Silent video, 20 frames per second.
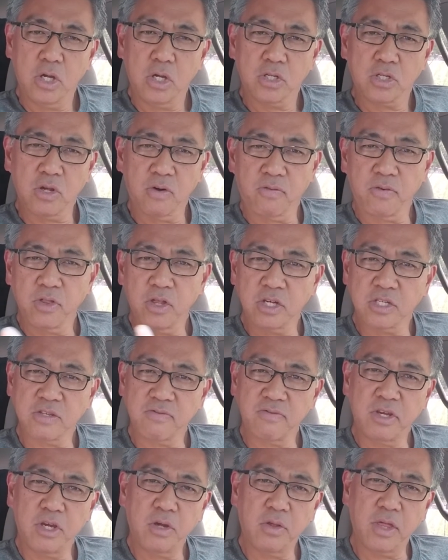So for those
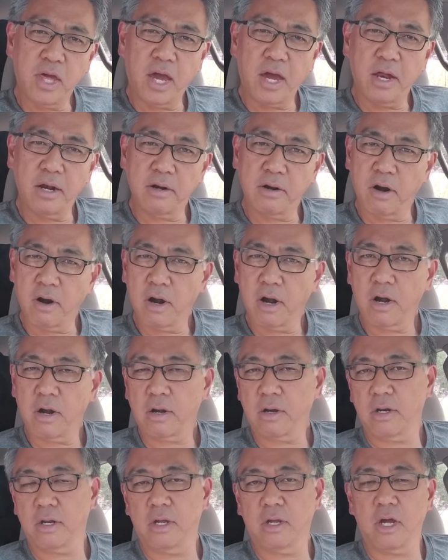of you that are
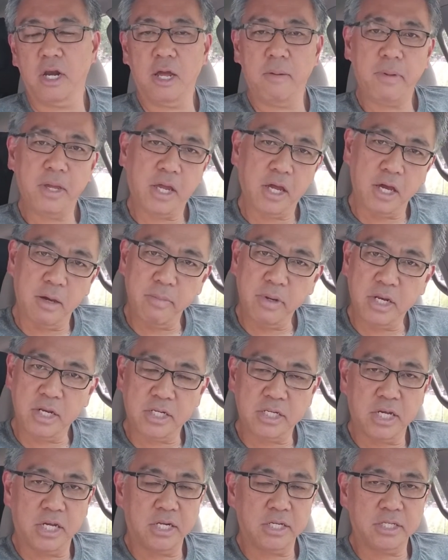going to be coming to
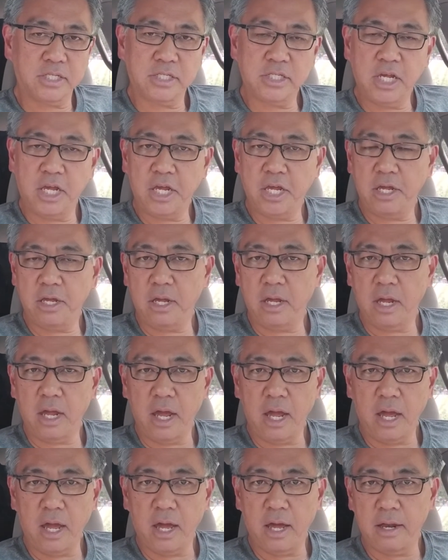Tennessee
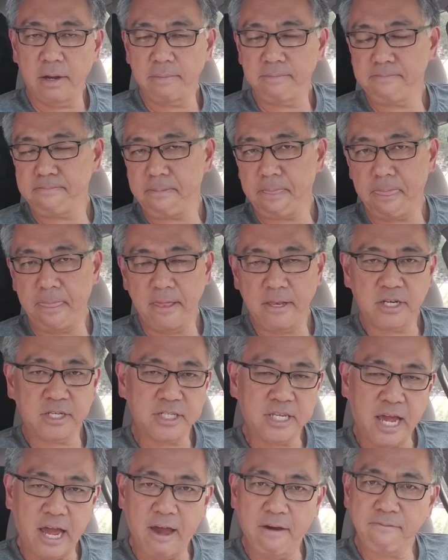and
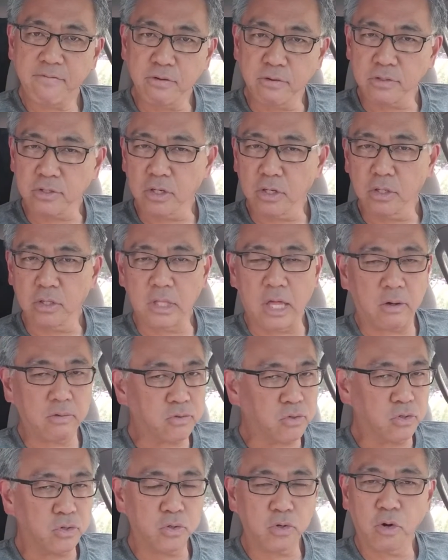just have those
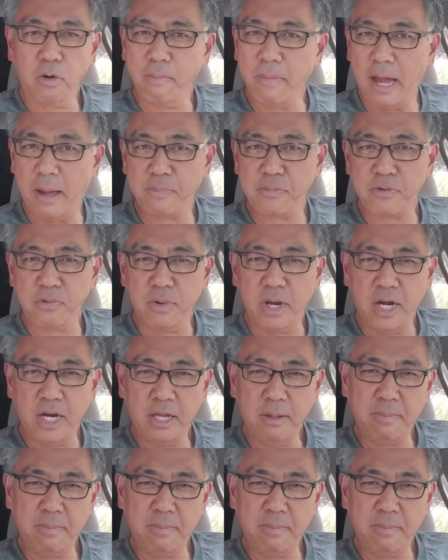those Google Maps ready